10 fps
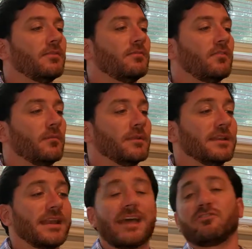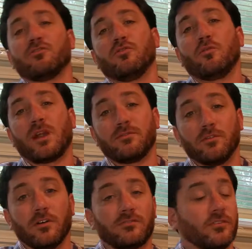from the National
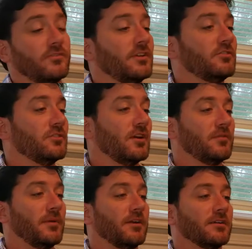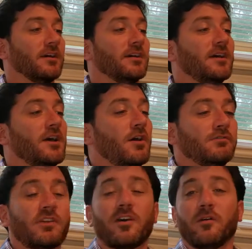Rifle Association of America, which
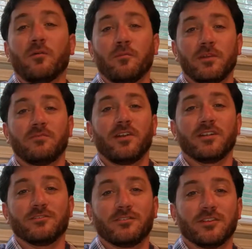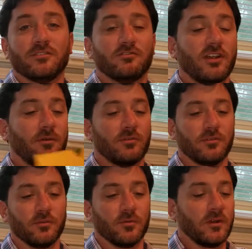I thought would be very interesting to share with
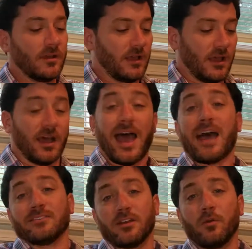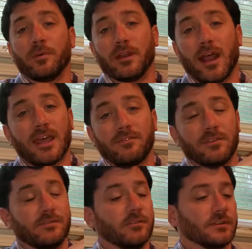you as I open it. I haven't
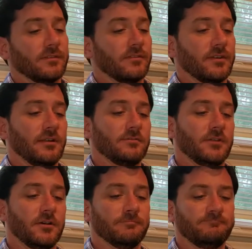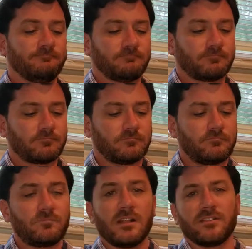even looked at this yet, so
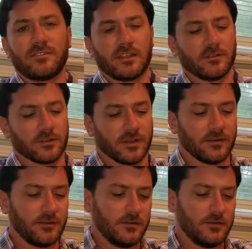let's take a look at